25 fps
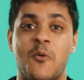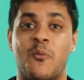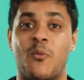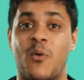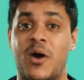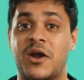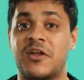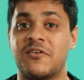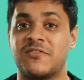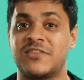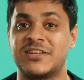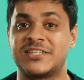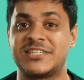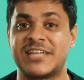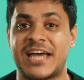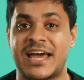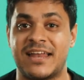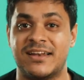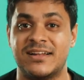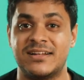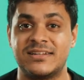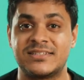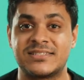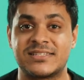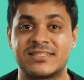One of the
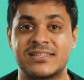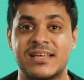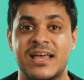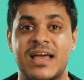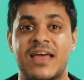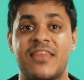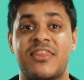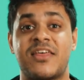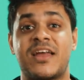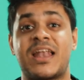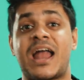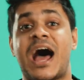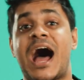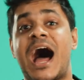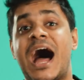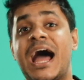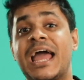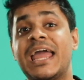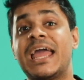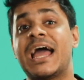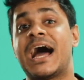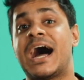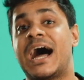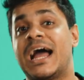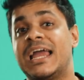channels that
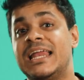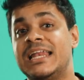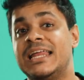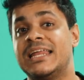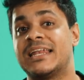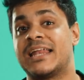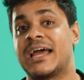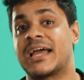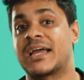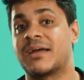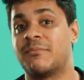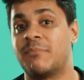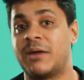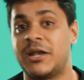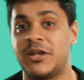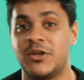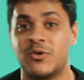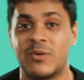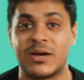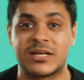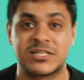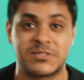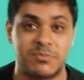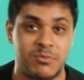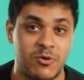I highly recommend
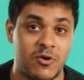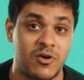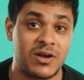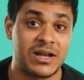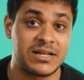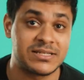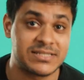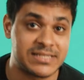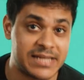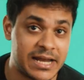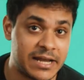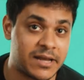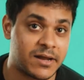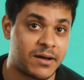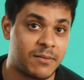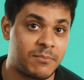you explore and set